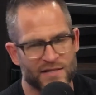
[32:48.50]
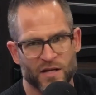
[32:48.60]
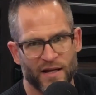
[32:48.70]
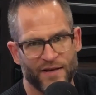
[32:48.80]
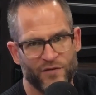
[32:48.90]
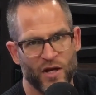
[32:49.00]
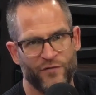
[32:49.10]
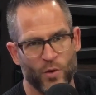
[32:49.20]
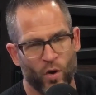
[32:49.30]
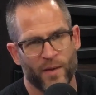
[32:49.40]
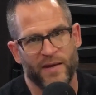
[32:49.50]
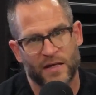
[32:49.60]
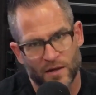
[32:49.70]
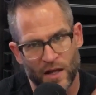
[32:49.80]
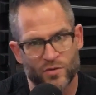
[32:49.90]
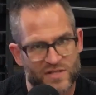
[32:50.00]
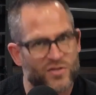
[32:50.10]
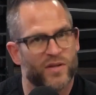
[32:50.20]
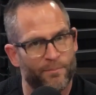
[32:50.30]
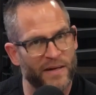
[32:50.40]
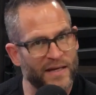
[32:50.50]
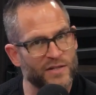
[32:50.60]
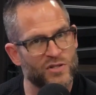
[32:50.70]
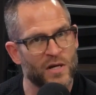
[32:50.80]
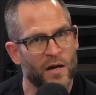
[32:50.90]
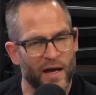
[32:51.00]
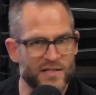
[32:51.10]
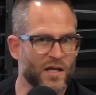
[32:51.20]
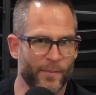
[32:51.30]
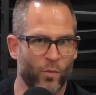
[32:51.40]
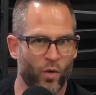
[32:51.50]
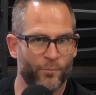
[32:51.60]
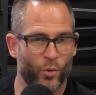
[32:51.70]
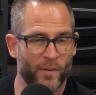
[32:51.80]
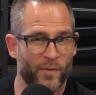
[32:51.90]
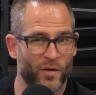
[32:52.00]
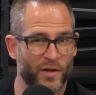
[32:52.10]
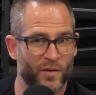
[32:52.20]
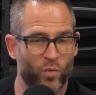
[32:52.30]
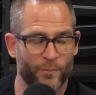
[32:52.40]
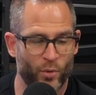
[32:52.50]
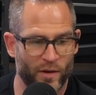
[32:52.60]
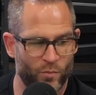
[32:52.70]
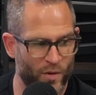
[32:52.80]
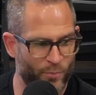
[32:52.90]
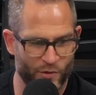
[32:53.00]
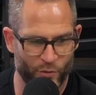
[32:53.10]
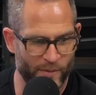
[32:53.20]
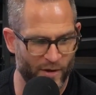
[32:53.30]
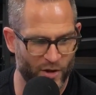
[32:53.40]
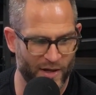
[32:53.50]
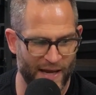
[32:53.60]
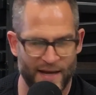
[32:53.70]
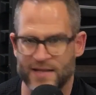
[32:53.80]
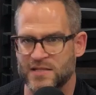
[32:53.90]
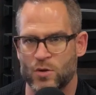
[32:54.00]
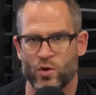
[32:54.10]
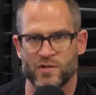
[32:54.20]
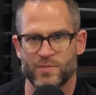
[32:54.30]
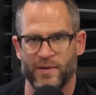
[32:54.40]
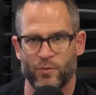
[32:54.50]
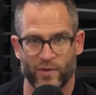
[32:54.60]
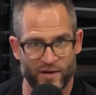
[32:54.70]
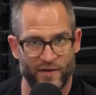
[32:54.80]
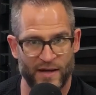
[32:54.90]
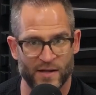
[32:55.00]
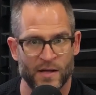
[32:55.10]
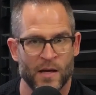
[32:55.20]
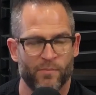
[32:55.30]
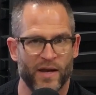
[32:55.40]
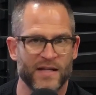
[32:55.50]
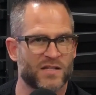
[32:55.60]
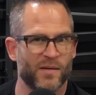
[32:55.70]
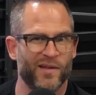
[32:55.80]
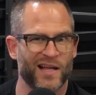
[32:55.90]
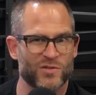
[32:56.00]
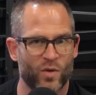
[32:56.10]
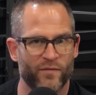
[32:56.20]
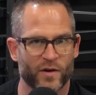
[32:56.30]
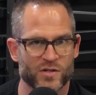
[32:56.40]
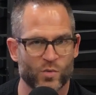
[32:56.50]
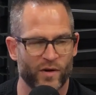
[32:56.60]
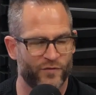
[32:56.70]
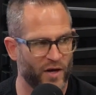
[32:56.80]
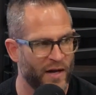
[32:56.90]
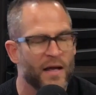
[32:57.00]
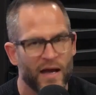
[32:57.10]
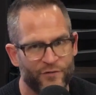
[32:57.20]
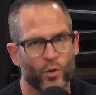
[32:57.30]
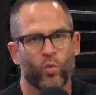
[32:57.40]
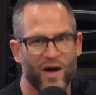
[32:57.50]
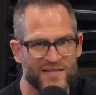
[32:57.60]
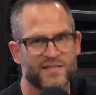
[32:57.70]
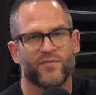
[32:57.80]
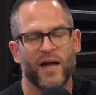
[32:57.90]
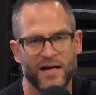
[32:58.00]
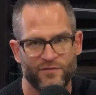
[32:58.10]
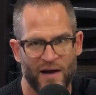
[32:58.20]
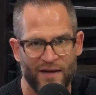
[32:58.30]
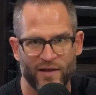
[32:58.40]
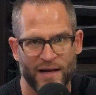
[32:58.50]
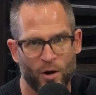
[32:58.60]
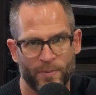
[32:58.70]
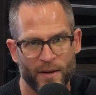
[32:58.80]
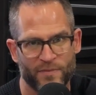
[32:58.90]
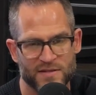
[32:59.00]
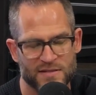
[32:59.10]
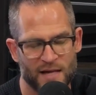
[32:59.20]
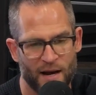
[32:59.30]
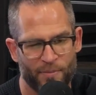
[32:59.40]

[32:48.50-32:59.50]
So if you want to be close to the beach, it's going to be $1.3 million, and it's going to be renovated, but it's going to be like 1,200 square foot. If you're west of 95, like I opened up this entire